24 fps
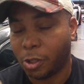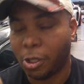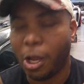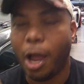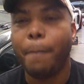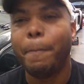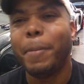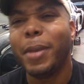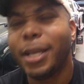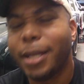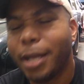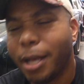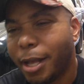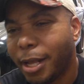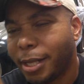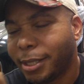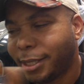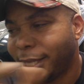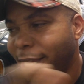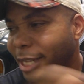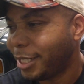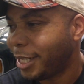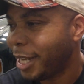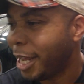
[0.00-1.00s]
not because
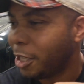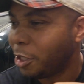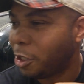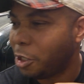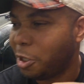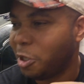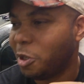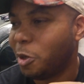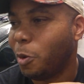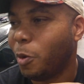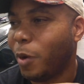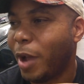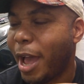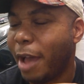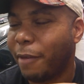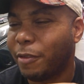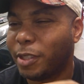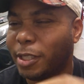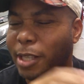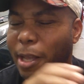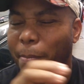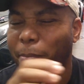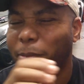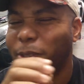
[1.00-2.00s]
they tend to have
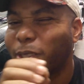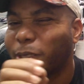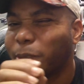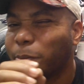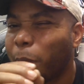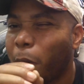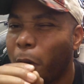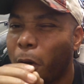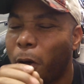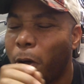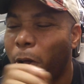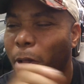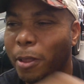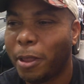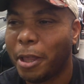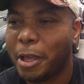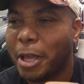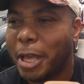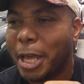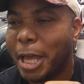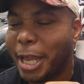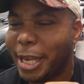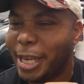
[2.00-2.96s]
some small